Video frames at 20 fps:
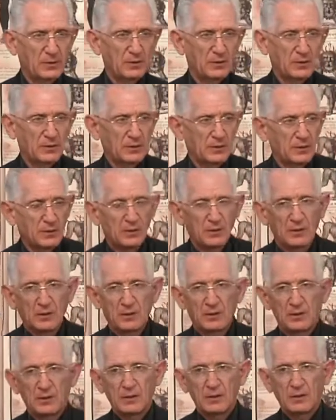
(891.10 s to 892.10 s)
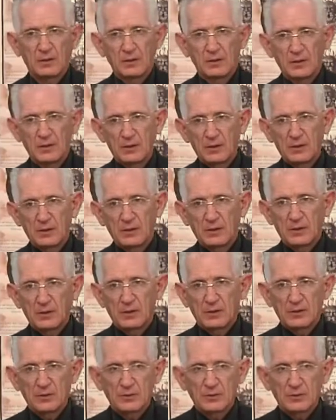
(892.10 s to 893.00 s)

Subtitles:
[no speech]